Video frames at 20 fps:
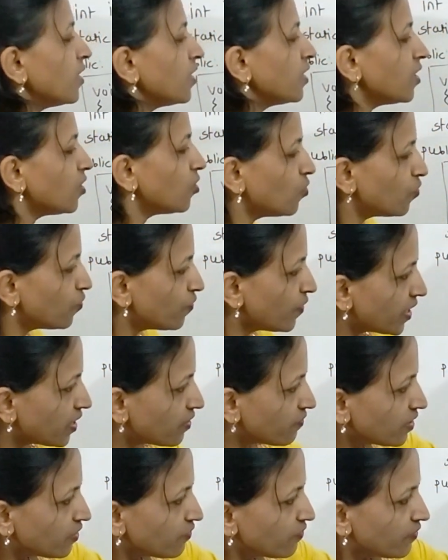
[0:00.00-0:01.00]
Now
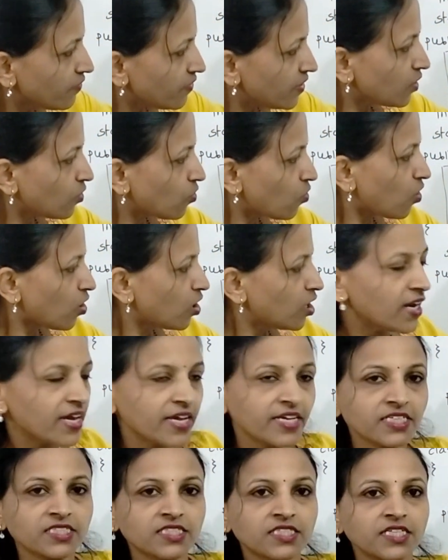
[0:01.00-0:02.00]
whenever we will call
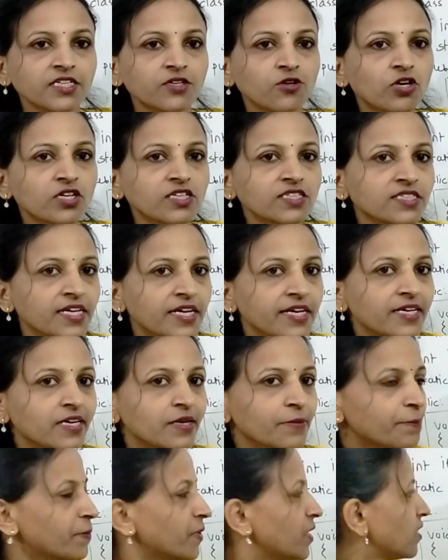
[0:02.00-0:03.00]
like C dot set
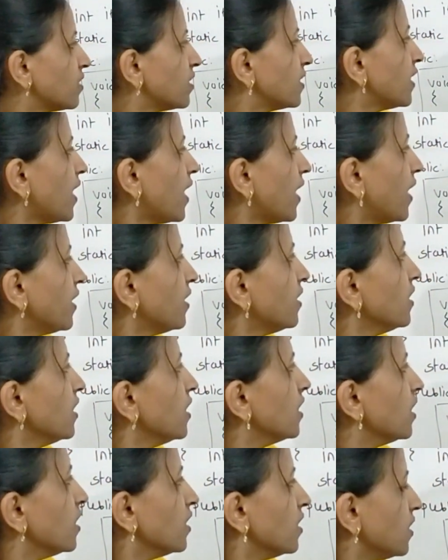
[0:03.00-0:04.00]
number, then
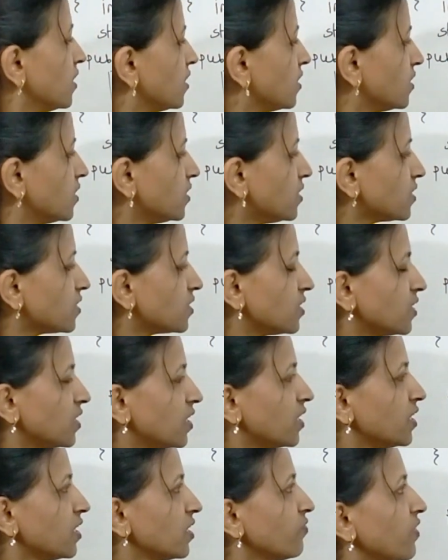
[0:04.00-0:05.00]
this
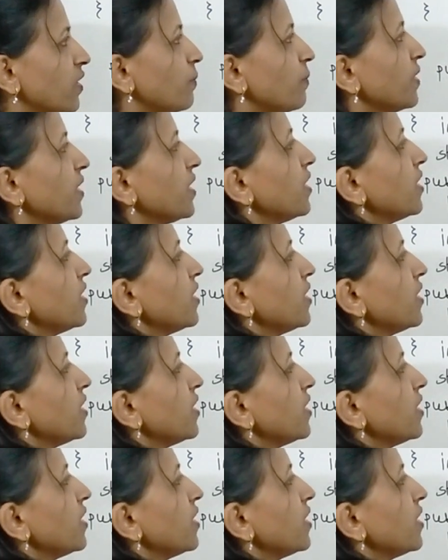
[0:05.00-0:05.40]
CNT will be